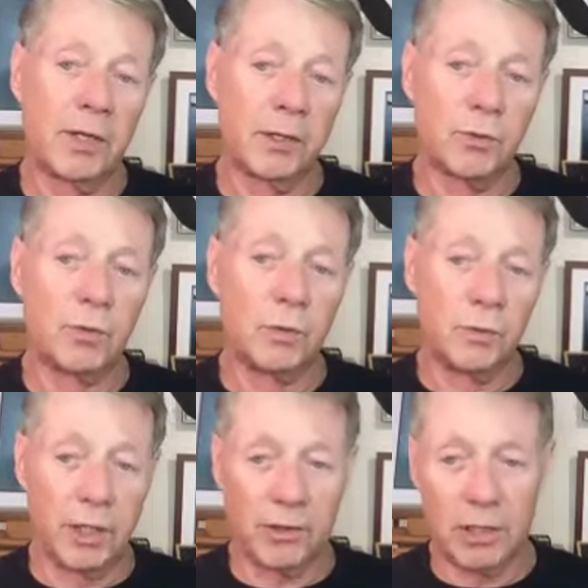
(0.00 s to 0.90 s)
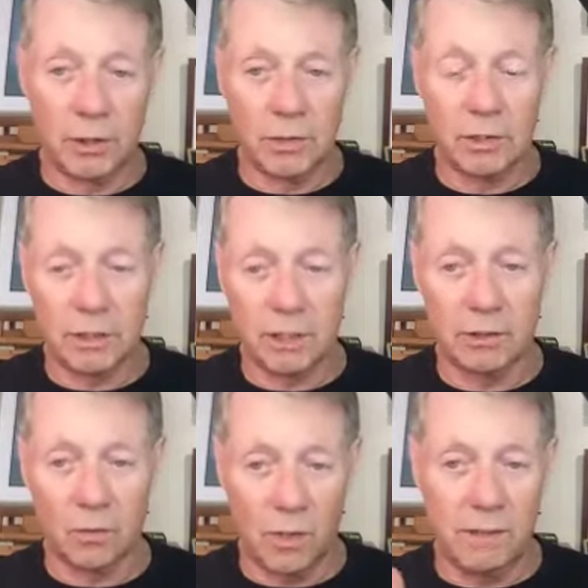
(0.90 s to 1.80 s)
drew, that they used to get
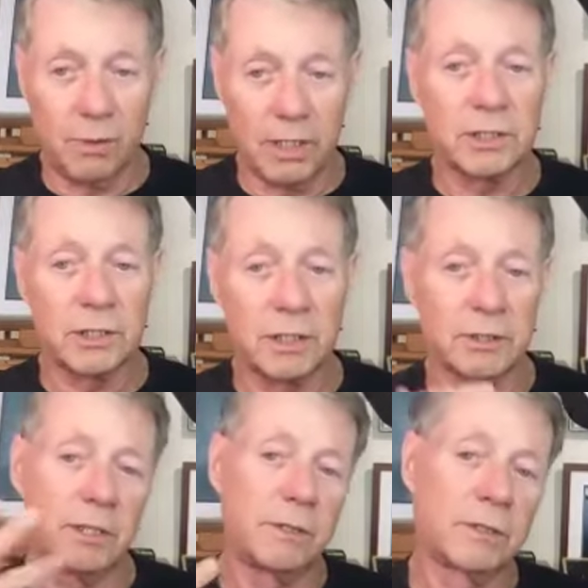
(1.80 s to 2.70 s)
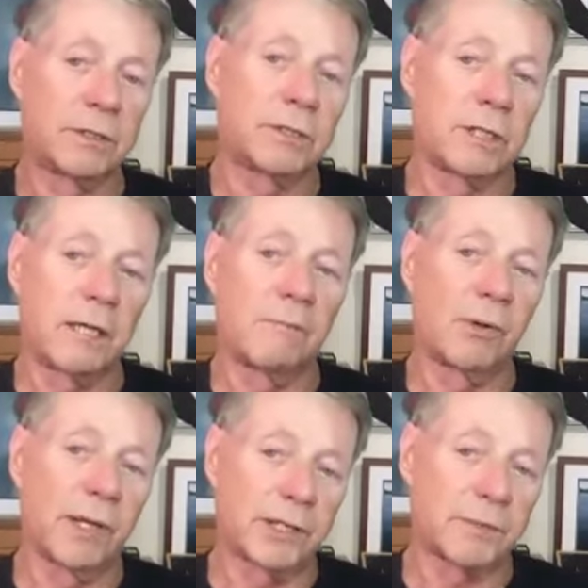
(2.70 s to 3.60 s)
the white blood cells. They used the same
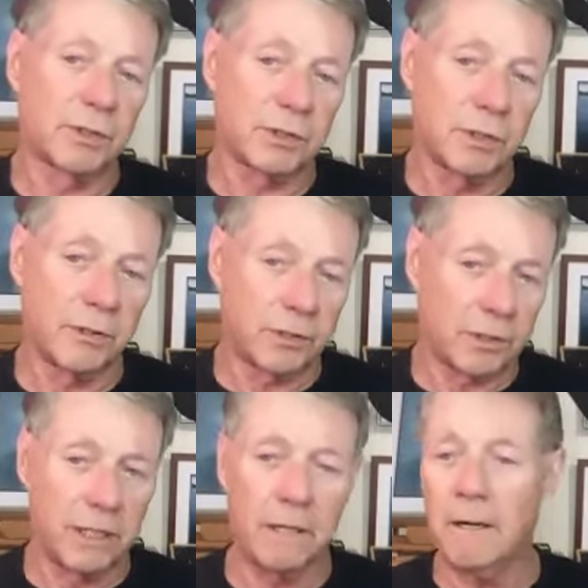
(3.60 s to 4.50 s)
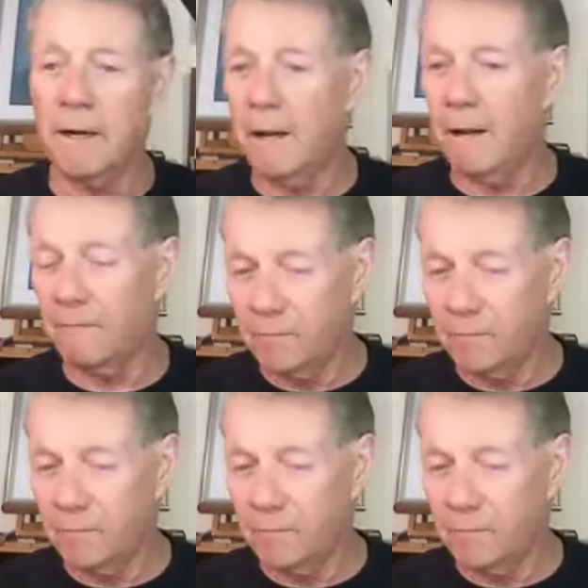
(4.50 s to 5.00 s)
plasma, so that they didn't have